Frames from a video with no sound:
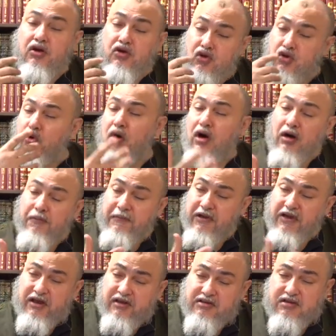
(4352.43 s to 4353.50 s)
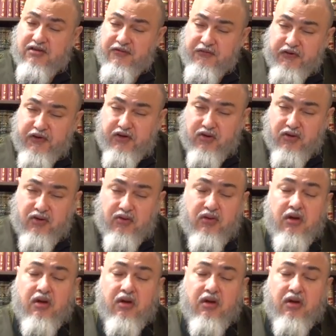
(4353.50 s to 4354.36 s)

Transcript: go up against the Pharaoh,